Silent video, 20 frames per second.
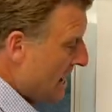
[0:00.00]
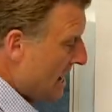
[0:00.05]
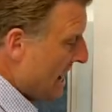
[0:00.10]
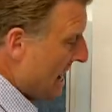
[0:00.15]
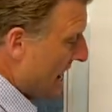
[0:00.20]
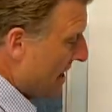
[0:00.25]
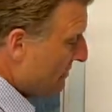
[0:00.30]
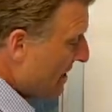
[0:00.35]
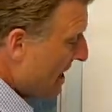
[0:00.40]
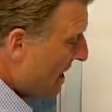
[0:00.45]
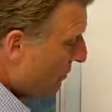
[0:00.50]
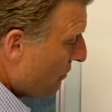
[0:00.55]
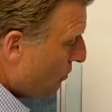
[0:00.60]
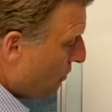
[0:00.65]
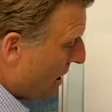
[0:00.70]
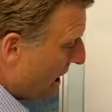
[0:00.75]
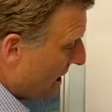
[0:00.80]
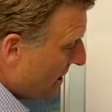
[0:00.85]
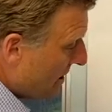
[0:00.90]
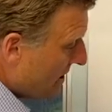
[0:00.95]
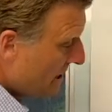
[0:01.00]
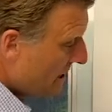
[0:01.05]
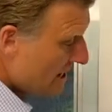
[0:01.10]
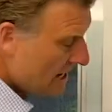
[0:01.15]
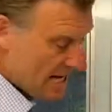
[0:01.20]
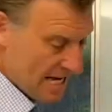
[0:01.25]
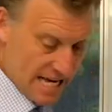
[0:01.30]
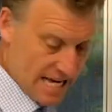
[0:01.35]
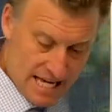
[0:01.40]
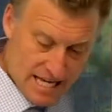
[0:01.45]
And the other one
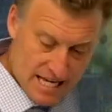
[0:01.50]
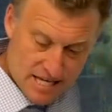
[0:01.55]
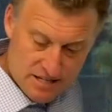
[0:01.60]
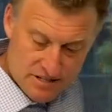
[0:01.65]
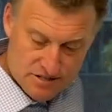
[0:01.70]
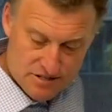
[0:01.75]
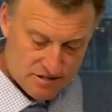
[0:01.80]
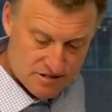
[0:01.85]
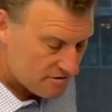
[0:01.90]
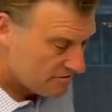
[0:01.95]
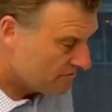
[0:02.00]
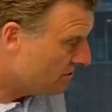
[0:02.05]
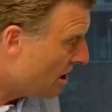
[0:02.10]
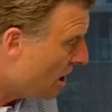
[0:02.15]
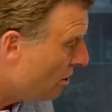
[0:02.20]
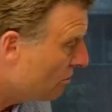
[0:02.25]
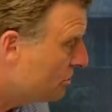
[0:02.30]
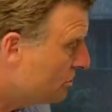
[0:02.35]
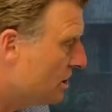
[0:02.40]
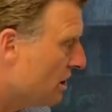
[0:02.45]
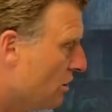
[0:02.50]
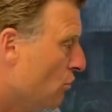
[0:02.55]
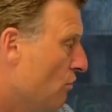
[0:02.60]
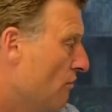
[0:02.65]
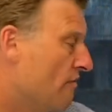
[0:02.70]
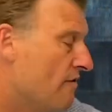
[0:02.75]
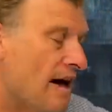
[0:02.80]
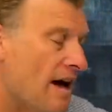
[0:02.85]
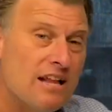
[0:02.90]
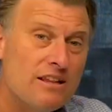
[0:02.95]
is culture
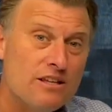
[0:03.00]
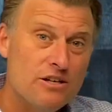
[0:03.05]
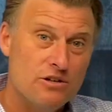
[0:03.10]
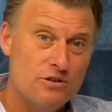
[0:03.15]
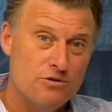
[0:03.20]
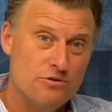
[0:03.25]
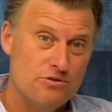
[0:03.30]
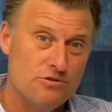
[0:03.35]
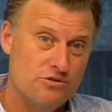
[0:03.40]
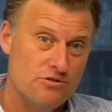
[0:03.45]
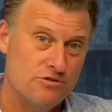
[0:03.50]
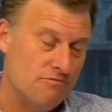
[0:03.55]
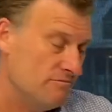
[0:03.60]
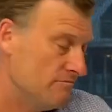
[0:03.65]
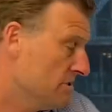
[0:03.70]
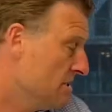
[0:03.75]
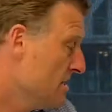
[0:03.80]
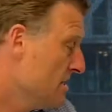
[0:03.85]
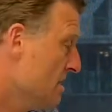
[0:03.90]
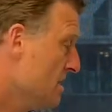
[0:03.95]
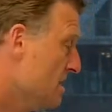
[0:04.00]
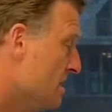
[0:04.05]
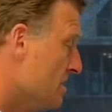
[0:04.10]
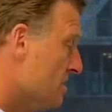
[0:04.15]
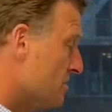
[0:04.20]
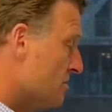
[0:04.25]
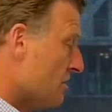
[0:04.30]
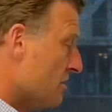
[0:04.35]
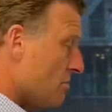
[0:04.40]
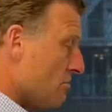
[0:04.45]
or values.
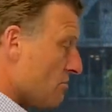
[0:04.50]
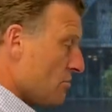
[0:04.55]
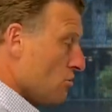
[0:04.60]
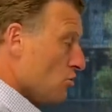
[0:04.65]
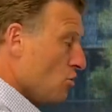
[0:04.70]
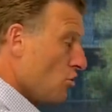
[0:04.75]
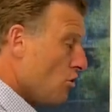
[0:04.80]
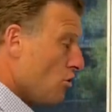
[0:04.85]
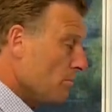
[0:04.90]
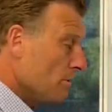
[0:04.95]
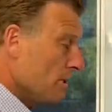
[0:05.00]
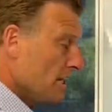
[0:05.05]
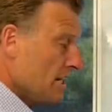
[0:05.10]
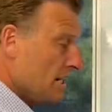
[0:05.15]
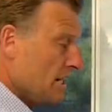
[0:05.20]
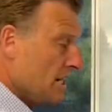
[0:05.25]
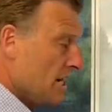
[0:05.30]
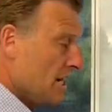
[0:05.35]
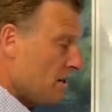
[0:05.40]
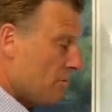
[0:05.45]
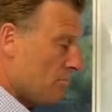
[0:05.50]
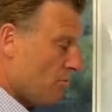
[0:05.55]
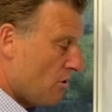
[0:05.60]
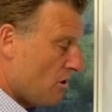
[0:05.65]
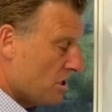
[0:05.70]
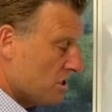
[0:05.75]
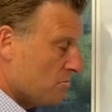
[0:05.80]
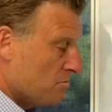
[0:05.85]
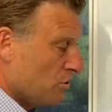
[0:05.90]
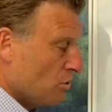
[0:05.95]
So normally in an
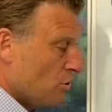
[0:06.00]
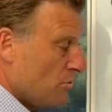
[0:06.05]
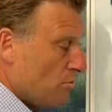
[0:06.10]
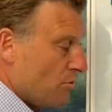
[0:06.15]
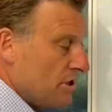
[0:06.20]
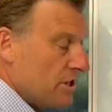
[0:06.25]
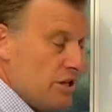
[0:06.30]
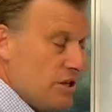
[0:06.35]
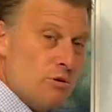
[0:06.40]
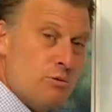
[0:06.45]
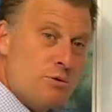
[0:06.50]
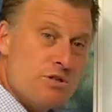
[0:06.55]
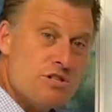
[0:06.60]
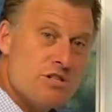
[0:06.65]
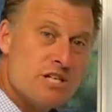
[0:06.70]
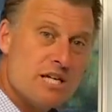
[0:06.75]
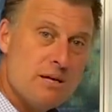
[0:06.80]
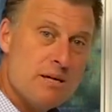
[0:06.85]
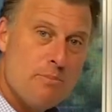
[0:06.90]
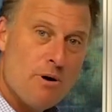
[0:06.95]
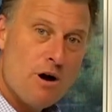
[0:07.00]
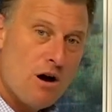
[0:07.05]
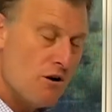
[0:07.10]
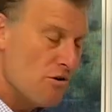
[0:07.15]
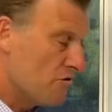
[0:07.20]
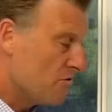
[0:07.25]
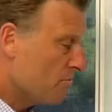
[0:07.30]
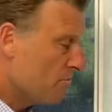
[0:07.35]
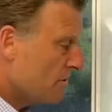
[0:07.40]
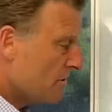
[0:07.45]
enterprise blueprint you would see
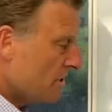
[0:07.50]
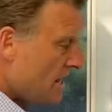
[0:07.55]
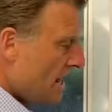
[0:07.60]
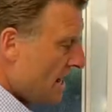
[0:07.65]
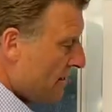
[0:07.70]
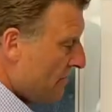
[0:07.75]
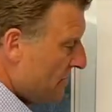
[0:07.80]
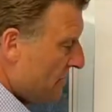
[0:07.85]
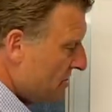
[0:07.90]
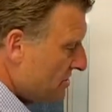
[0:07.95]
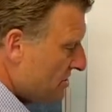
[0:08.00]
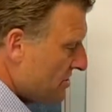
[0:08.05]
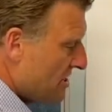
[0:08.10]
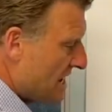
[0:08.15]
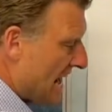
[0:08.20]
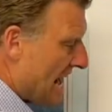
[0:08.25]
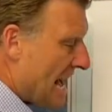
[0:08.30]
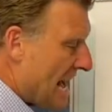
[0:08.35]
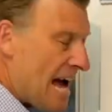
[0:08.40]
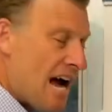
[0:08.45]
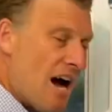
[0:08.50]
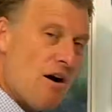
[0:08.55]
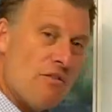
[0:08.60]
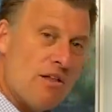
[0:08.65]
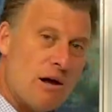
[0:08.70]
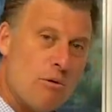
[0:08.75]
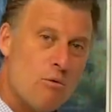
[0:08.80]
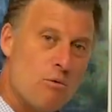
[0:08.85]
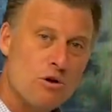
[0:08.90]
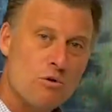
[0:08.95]
both, but this is how
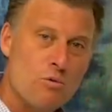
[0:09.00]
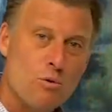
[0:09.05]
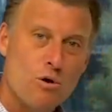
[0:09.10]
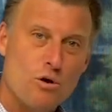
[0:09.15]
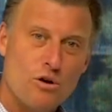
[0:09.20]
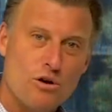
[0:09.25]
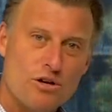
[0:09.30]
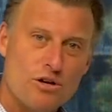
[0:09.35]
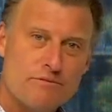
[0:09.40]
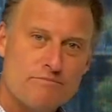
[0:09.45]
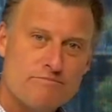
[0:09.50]
they want to work.